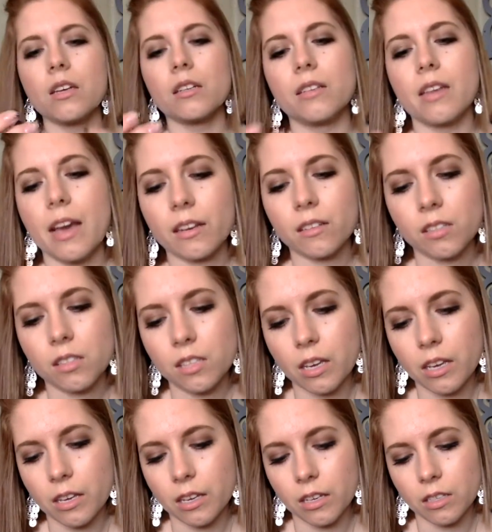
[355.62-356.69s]
Next
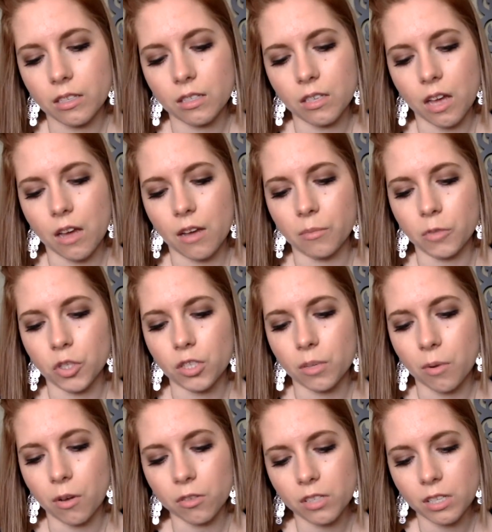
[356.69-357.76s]
is just some
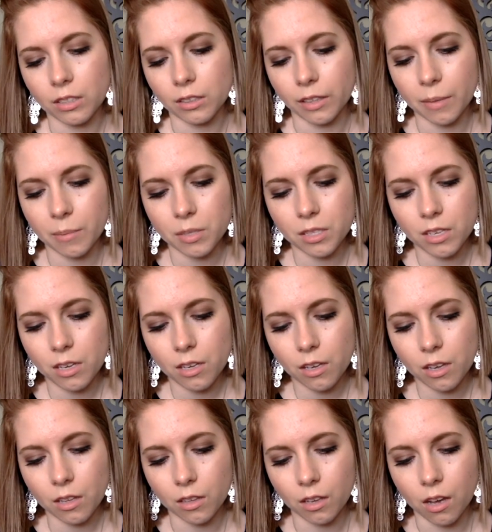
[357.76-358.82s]
Ulta lipstick
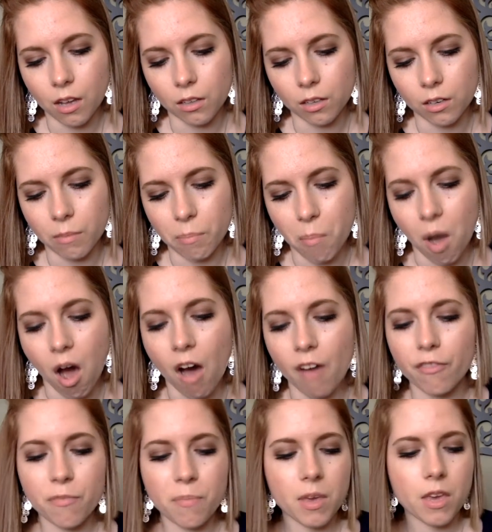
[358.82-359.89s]
in the color
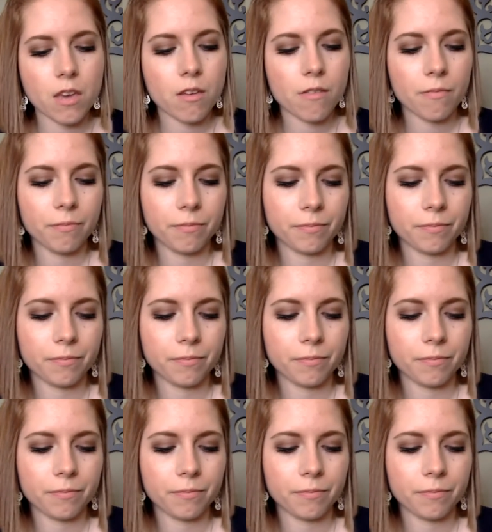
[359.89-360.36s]
Mauve Me.